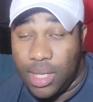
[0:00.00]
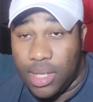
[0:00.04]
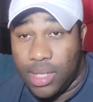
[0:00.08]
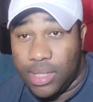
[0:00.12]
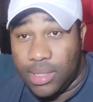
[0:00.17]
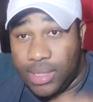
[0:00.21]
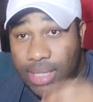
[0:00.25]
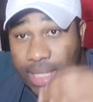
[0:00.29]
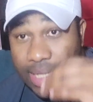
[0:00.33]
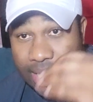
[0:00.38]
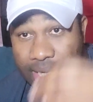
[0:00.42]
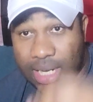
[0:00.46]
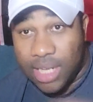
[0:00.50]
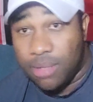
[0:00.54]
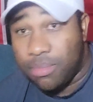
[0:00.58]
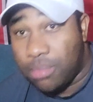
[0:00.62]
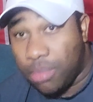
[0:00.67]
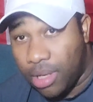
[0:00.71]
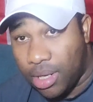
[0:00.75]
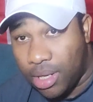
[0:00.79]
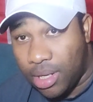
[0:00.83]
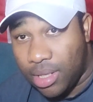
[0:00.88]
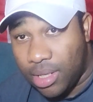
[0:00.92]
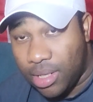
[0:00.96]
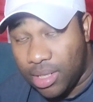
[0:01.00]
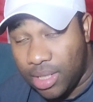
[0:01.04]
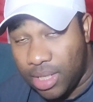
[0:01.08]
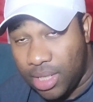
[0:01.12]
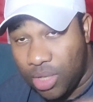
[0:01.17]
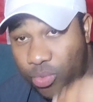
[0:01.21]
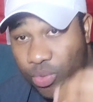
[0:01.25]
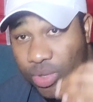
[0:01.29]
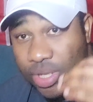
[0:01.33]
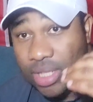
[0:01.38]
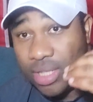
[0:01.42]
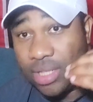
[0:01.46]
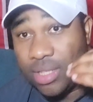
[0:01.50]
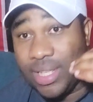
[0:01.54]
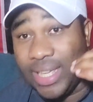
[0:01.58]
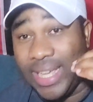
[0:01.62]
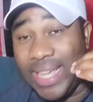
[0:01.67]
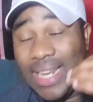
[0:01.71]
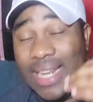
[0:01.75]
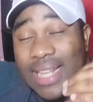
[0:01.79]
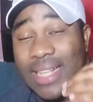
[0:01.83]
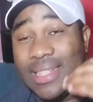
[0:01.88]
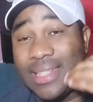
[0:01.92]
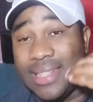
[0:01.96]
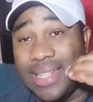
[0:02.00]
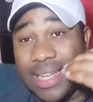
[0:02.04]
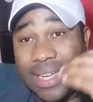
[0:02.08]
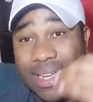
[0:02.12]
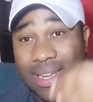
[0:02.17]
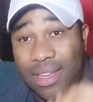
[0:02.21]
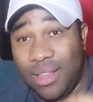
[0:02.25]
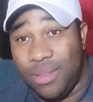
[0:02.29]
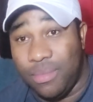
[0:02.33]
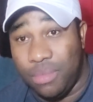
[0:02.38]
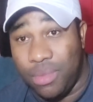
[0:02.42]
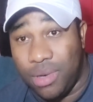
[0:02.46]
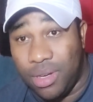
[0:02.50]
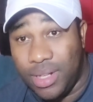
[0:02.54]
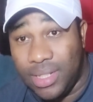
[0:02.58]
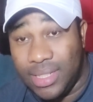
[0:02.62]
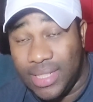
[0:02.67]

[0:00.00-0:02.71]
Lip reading: Second ball, he went to get the second